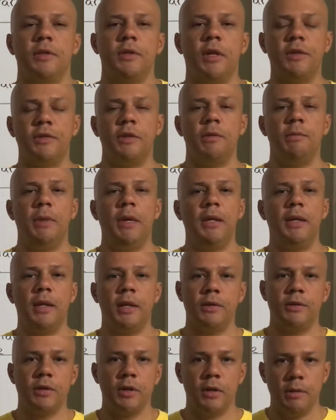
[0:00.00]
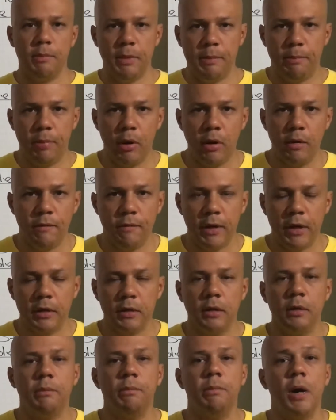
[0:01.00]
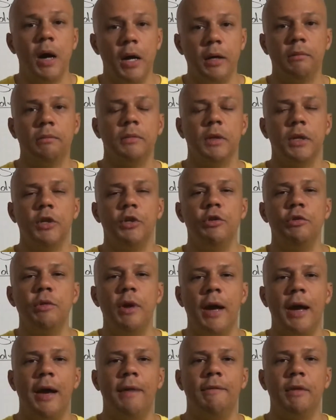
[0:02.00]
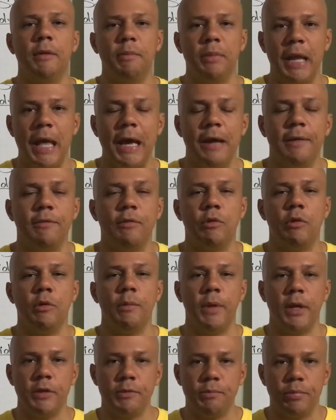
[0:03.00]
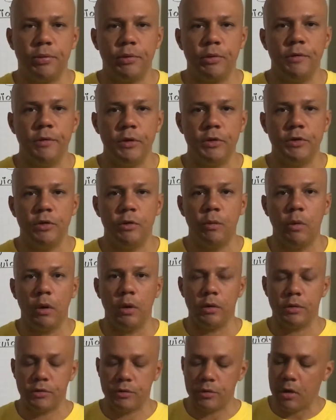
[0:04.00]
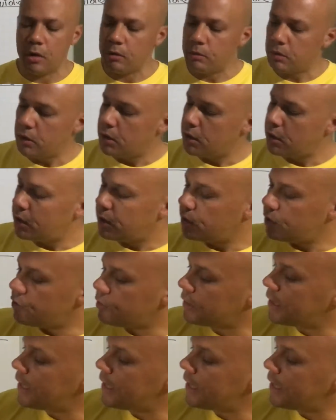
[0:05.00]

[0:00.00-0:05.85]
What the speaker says: It doesn't mean that it's going to be perfect, but you have a platform that's proven to work. So your